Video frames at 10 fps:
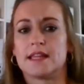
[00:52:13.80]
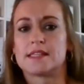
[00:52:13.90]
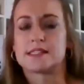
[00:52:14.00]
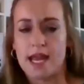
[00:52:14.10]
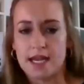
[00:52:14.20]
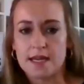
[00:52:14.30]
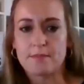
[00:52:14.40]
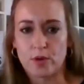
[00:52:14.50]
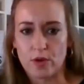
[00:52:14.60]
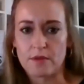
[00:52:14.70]
standard
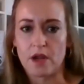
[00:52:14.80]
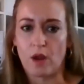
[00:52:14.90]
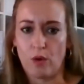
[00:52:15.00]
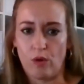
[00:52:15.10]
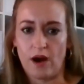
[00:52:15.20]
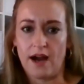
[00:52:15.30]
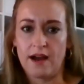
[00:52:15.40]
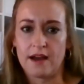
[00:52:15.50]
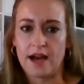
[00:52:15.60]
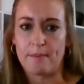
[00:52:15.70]
employment law
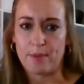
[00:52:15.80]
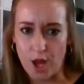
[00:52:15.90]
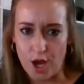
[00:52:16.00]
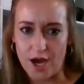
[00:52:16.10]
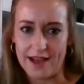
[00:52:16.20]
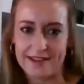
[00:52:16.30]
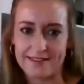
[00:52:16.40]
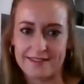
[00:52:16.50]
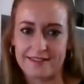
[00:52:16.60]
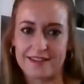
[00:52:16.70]

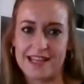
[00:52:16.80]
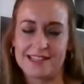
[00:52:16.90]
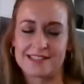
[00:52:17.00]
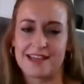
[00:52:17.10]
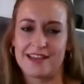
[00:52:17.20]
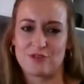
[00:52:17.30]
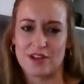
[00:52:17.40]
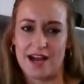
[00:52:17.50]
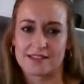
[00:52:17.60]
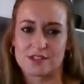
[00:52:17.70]
applies is in
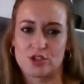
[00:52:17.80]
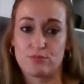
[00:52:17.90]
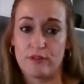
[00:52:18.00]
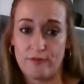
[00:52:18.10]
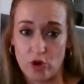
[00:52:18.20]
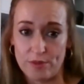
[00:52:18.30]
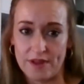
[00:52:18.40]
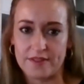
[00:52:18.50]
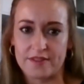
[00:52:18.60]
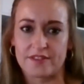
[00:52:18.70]
regards to
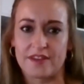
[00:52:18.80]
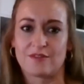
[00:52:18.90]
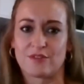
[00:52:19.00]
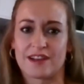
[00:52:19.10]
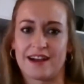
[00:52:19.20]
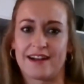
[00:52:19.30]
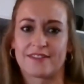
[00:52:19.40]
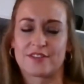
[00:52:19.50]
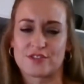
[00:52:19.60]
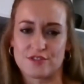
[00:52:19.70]
performance, in
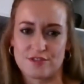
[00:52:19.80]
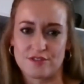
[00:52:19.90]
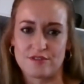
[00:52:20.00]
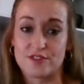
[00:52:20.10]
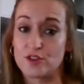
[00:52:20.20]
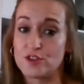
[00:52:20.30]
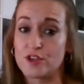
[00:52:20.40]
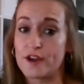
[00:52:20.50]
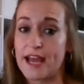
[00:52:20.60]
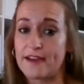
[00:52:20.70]
regards to, so you
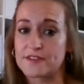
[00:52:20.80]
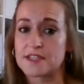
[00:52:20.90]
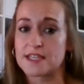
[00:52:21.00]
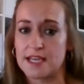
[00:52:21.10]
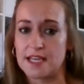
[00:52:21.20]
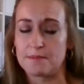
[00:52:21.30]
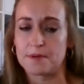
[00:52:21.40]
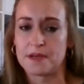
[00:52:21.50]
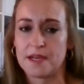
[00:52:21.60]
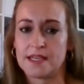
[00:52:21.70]
don't have to keep
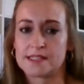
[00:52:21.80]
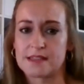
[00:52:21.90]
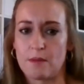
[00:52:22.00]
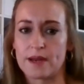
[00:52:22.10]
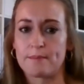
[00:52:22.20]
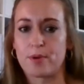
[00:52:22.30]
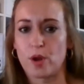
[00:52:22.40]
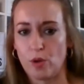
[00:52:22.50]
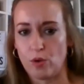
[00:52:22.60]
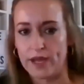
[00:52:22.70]
someone
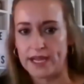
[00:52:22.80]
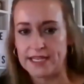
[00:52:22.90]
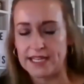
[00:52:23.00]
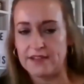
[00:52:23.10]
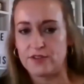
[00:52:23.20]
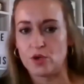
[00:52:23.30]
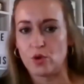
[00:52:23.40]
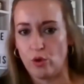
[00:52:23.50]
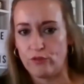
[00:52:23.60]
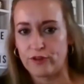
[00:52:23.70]
employed if you
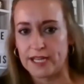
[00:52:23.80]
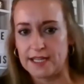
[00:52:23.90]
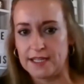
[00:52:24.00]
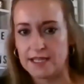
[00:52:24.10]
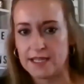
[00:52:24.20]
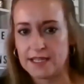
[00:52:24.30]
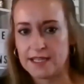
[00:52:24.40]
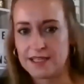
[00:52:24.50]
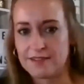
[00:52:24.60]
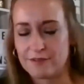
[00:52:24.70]
lawfully
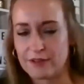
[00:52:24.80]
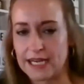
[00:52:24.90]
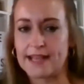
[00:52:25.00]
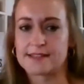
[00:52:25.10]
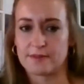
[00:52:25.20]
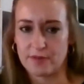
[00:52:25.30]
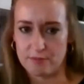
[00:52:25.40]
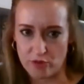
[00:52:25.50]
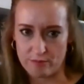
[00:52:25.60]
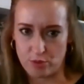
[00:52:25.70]
release them
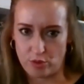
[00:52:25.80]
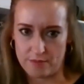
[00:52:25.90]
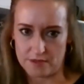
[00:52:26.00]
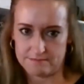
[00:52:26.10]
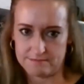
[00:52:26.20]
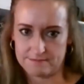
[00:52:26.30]
from your employment.